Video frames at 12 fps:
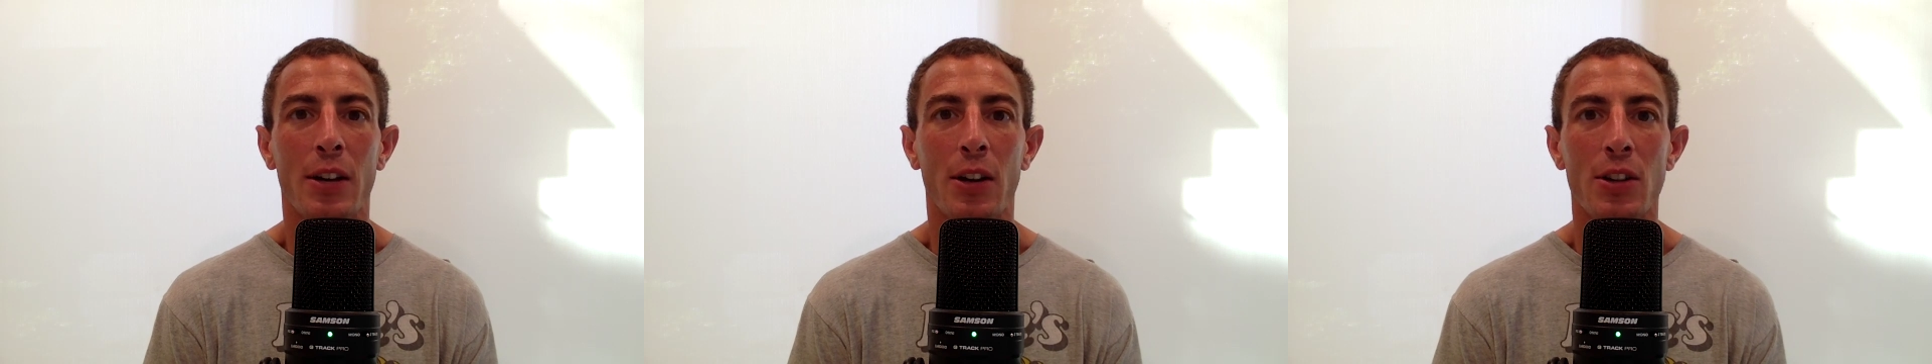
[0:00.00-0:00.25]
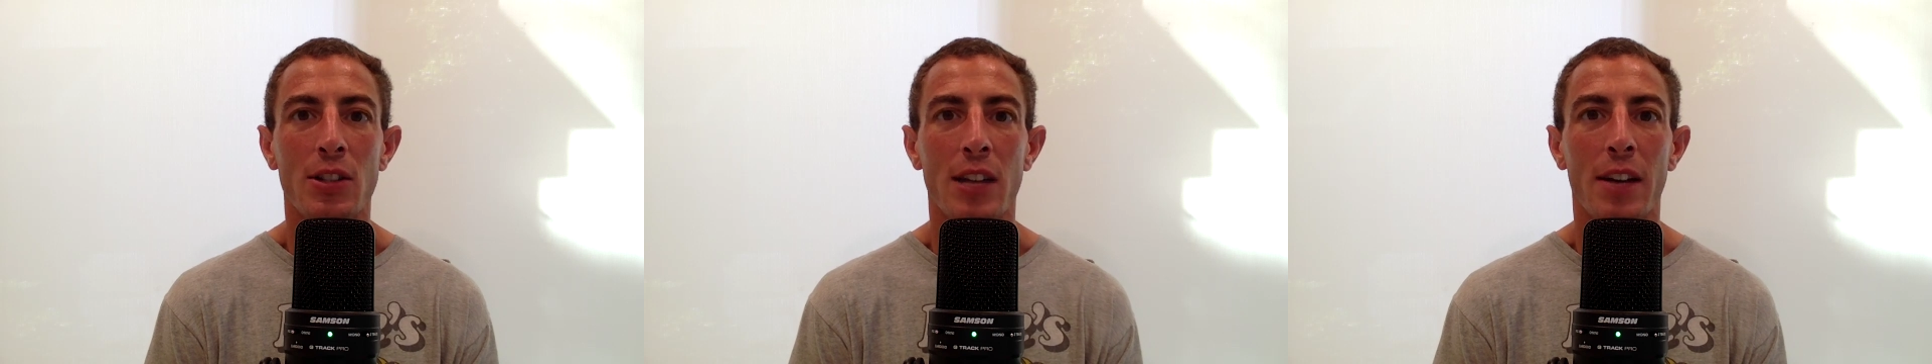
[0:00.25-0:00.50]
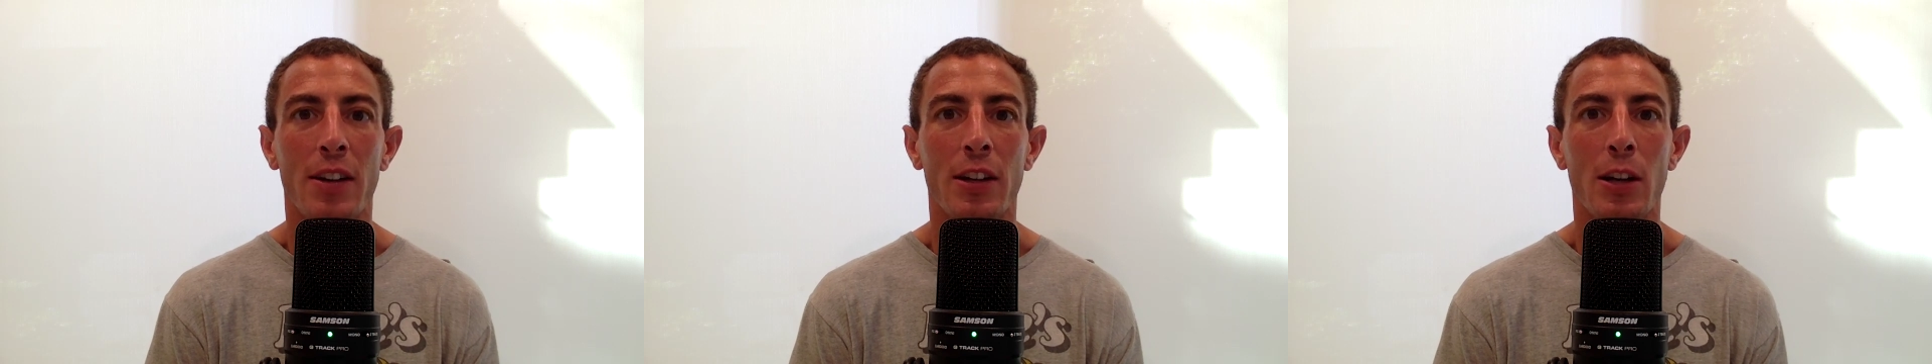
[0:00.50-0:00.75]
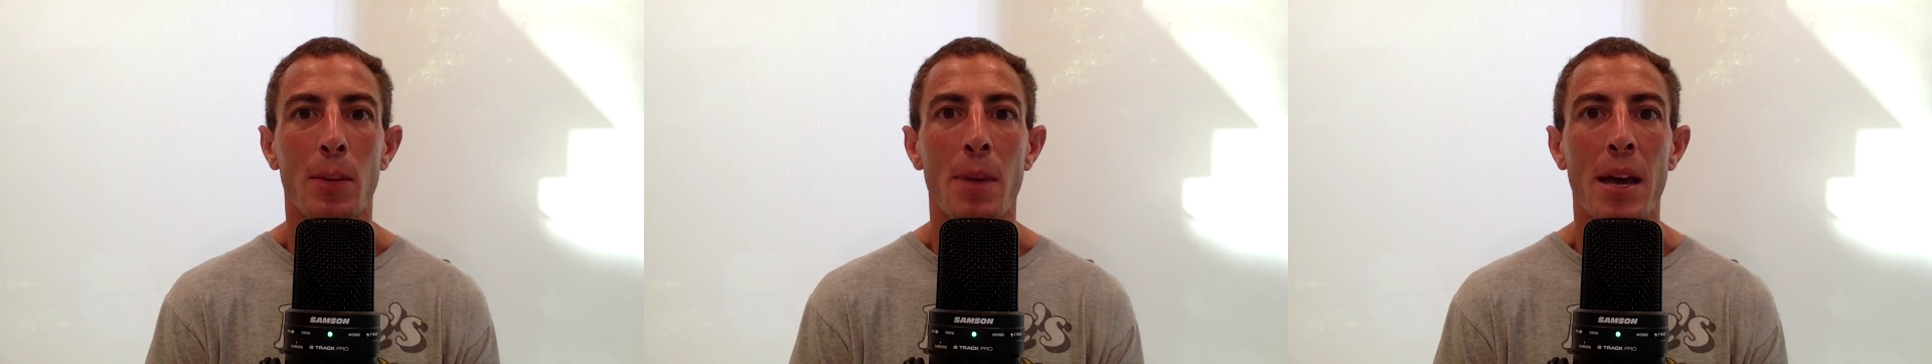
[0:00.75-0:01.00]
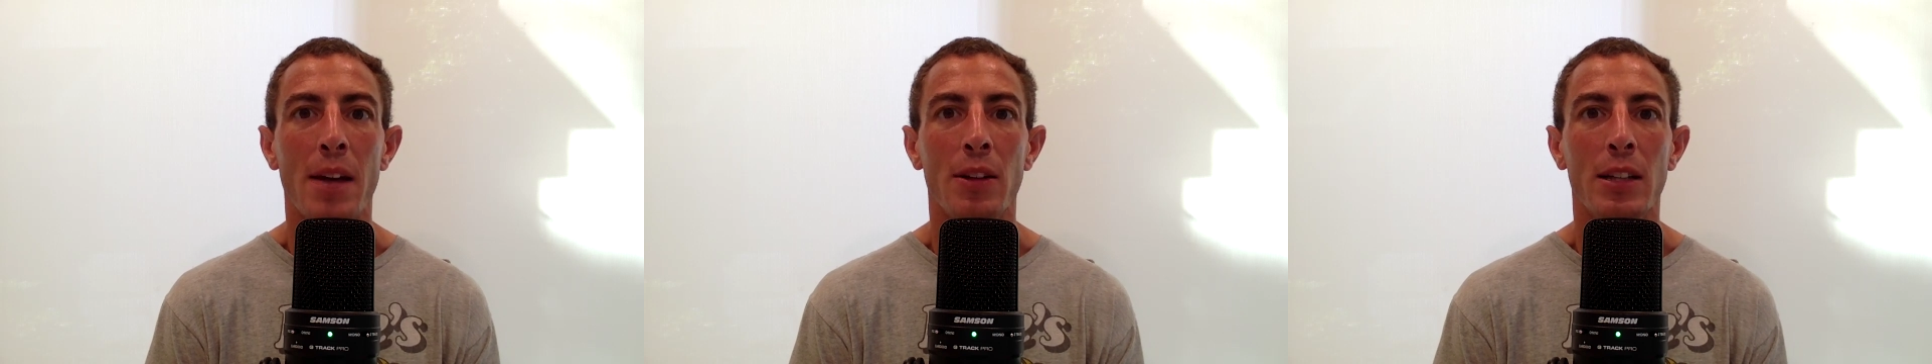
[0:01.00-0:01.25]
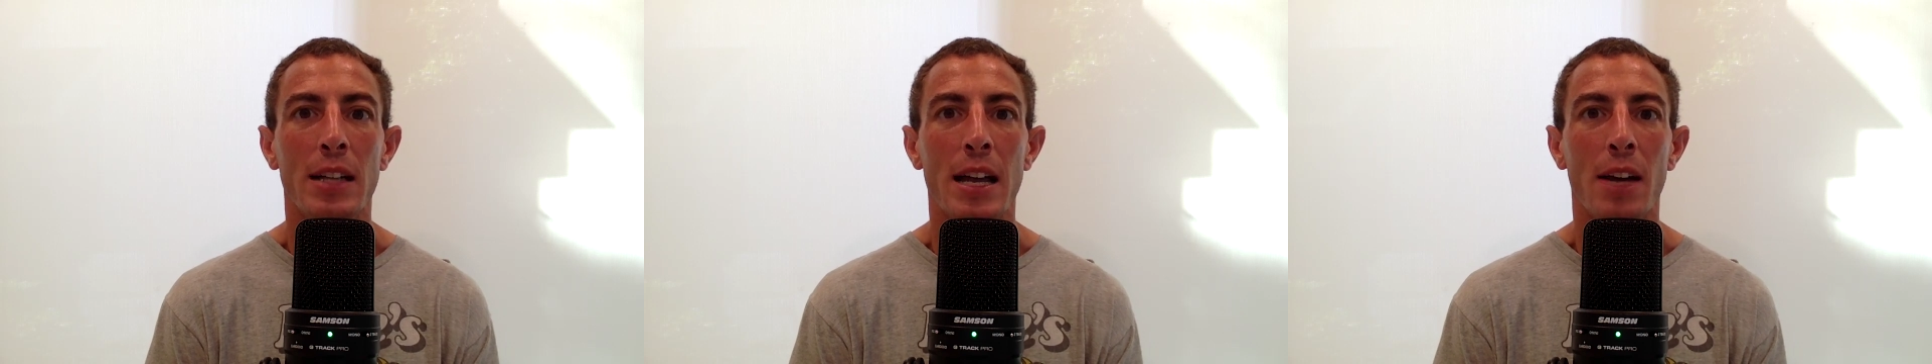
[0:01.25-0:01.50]
Kjerstad are going to
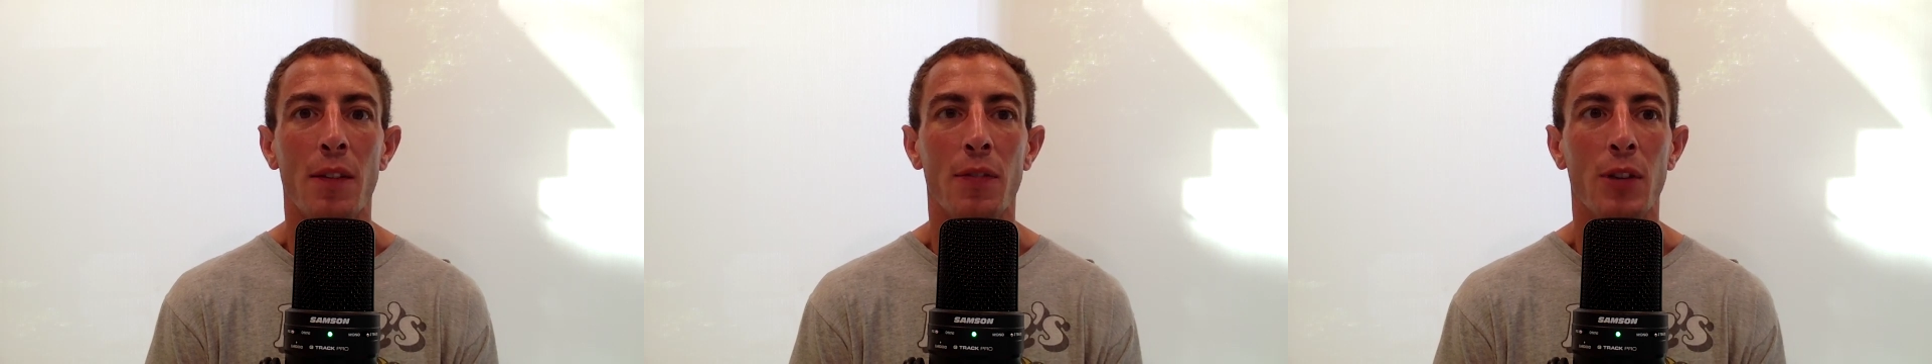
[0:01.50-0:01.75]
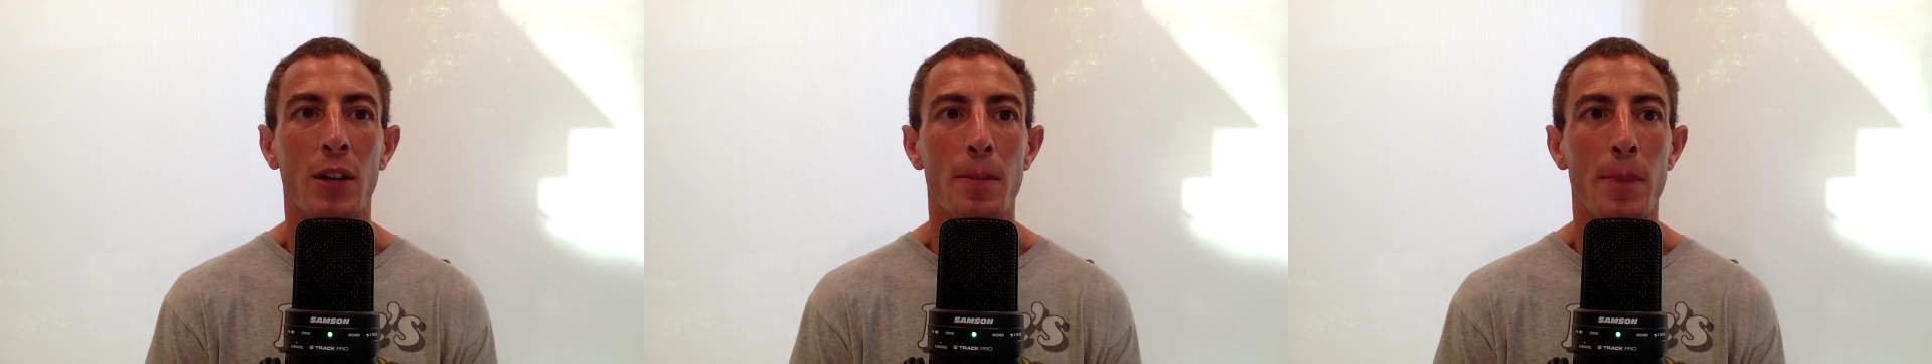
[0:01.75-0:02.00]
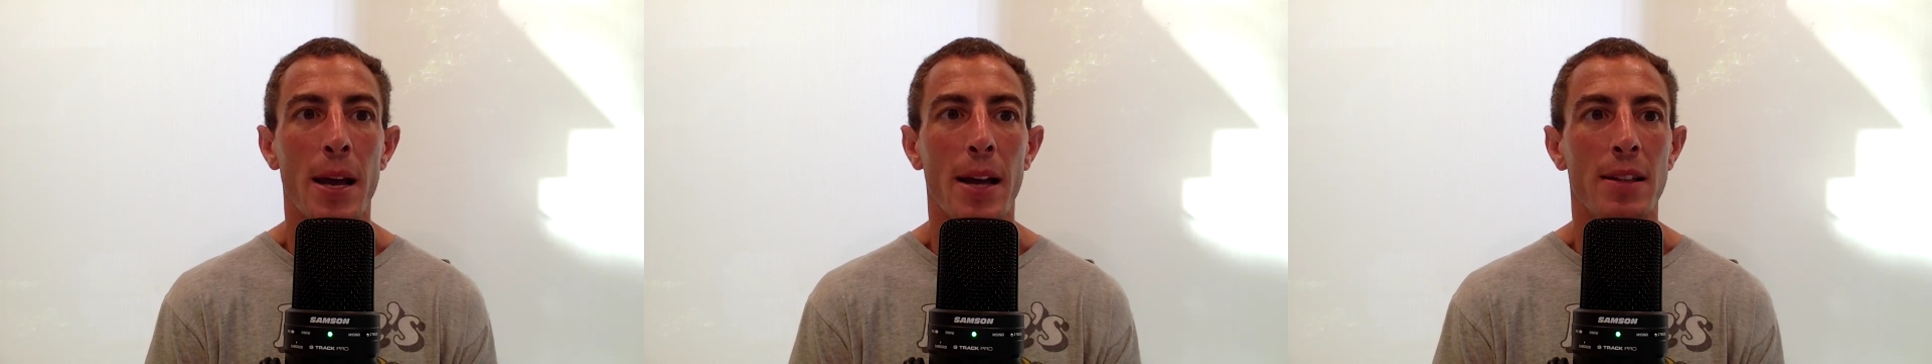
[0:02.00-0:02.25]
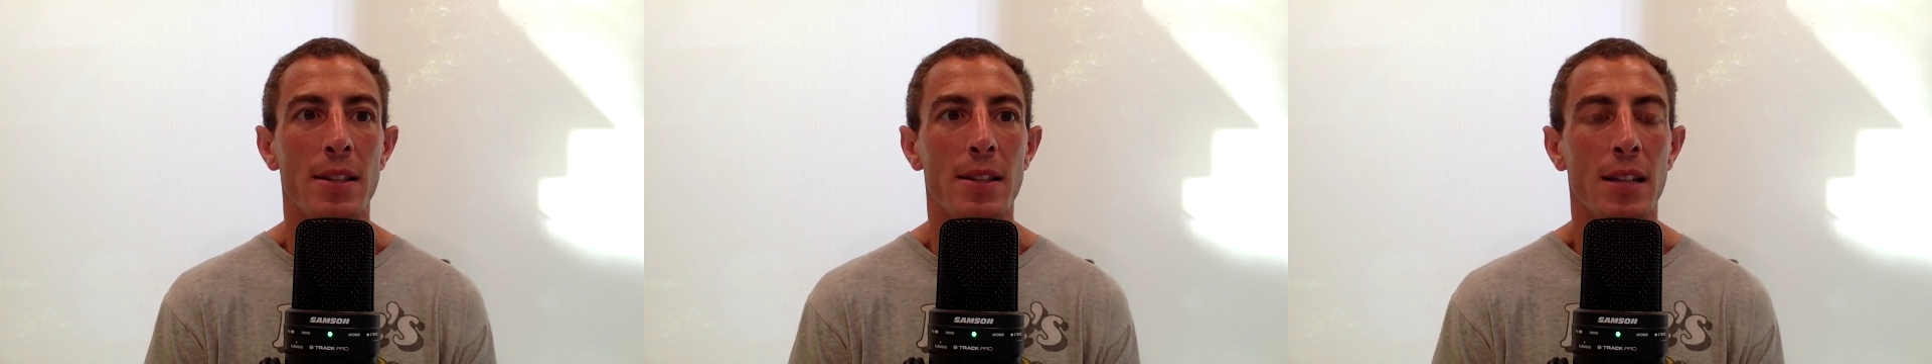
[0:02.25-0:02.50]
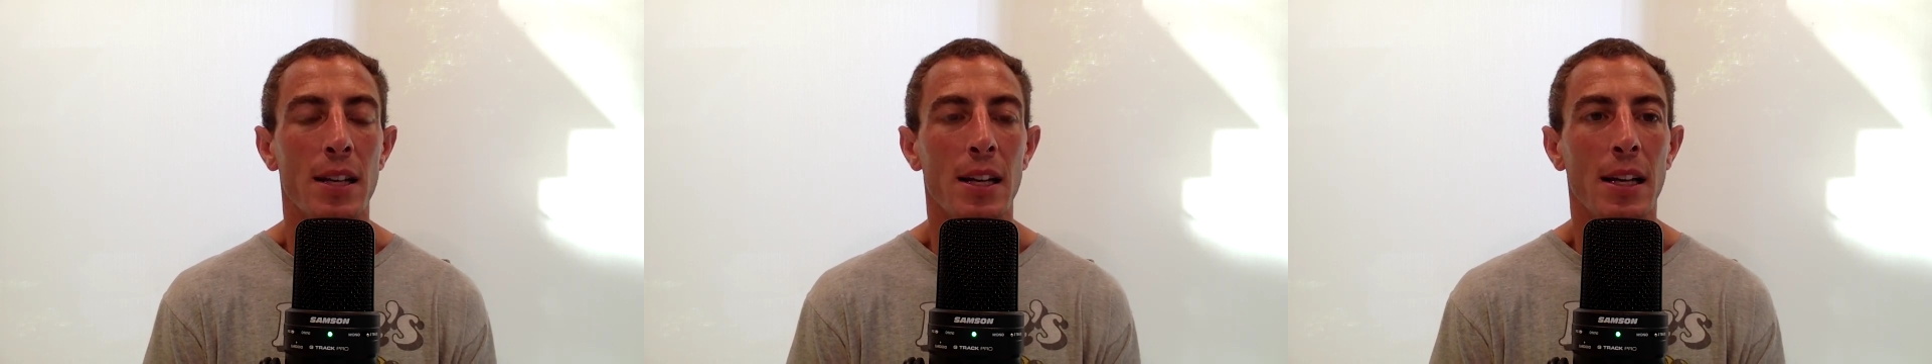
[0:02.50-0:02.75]
battle it out for at bats.